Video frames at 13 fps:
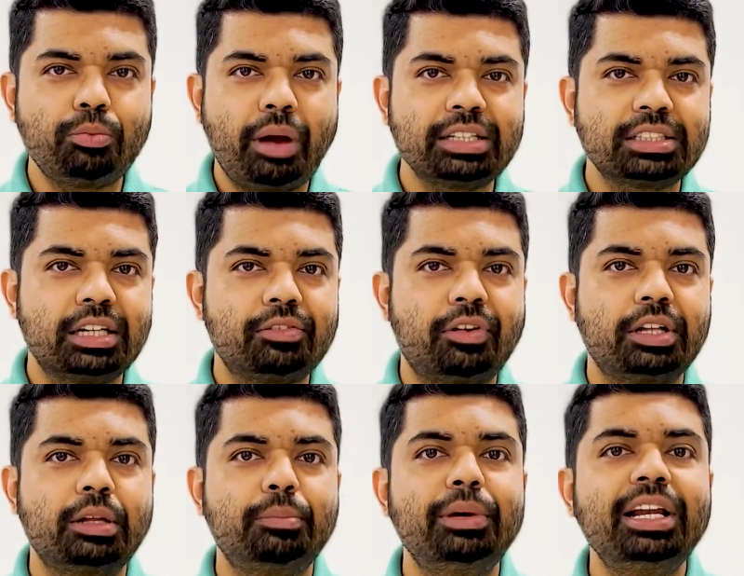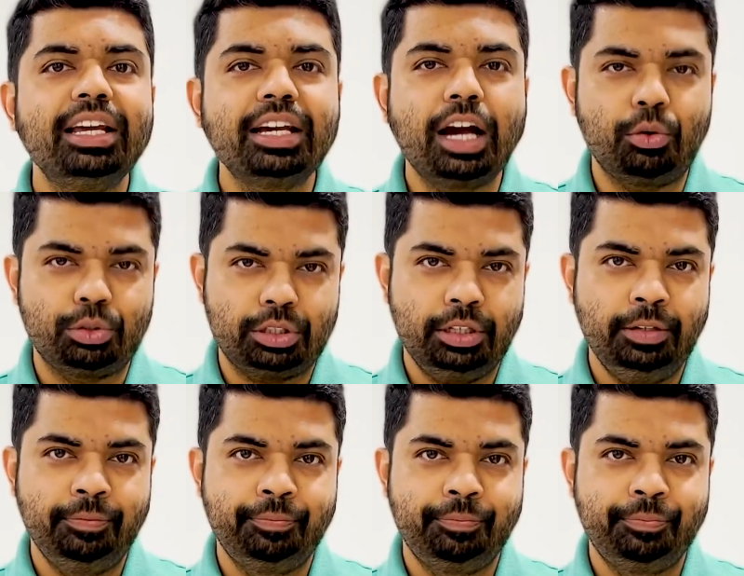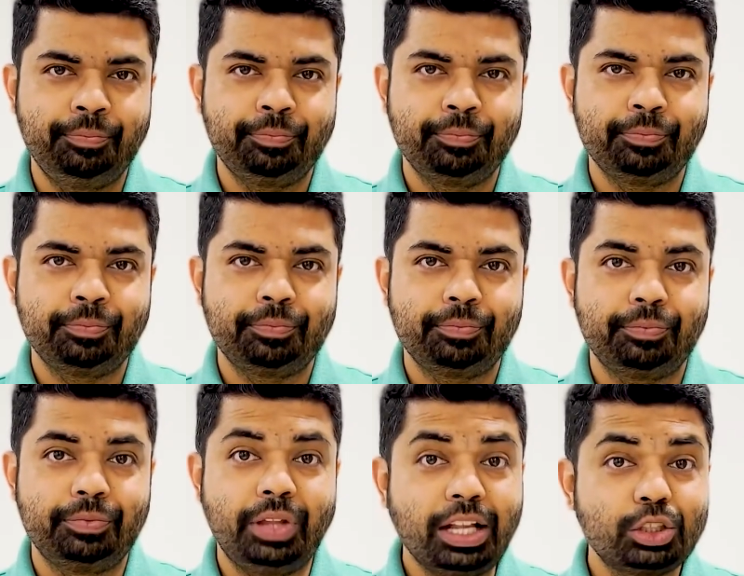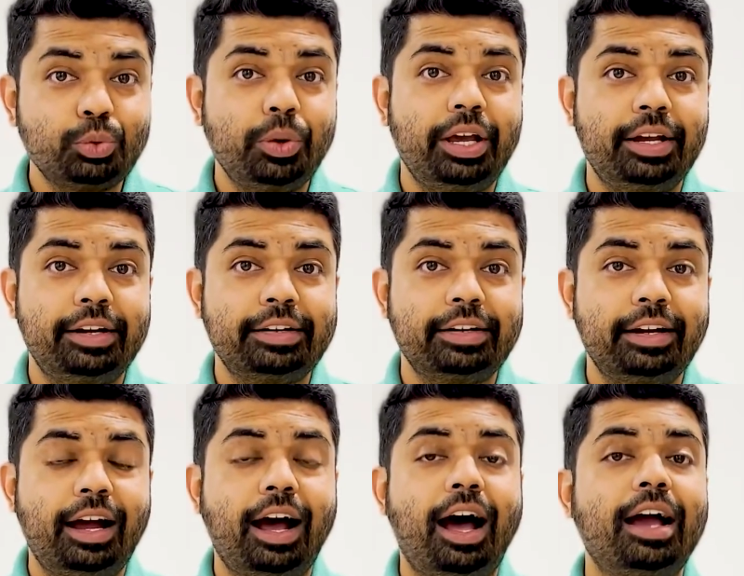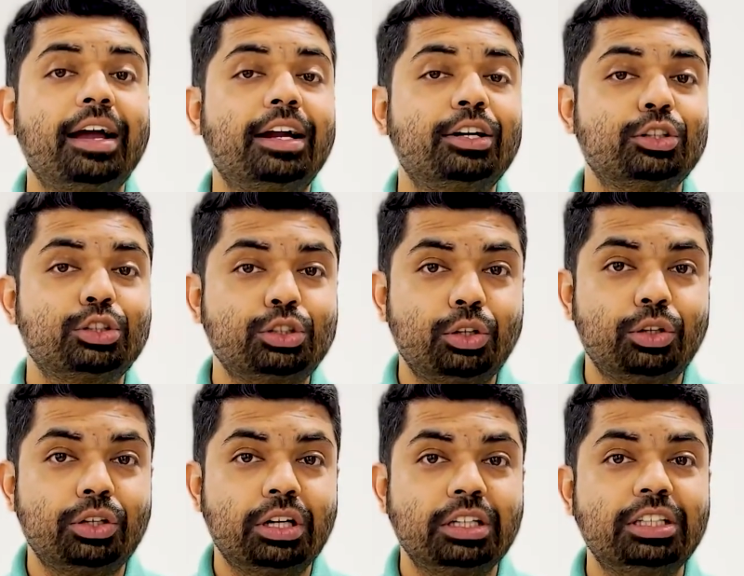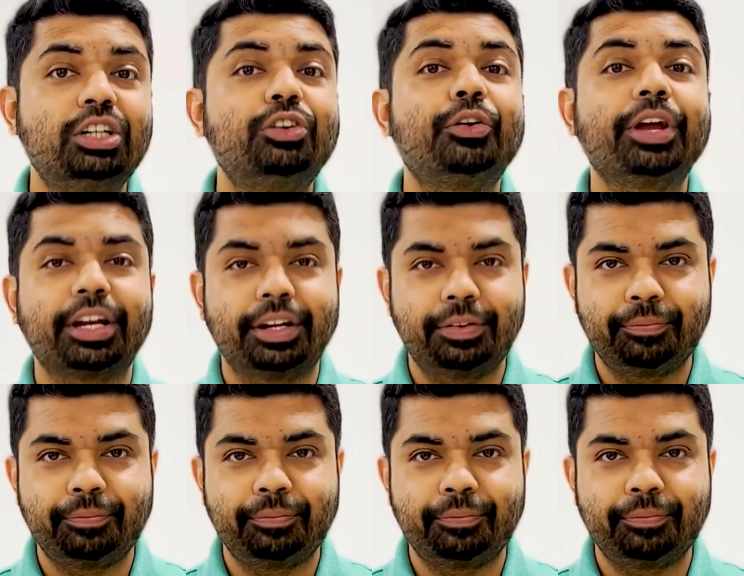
myself at the billing counter, that's where I understood the trick.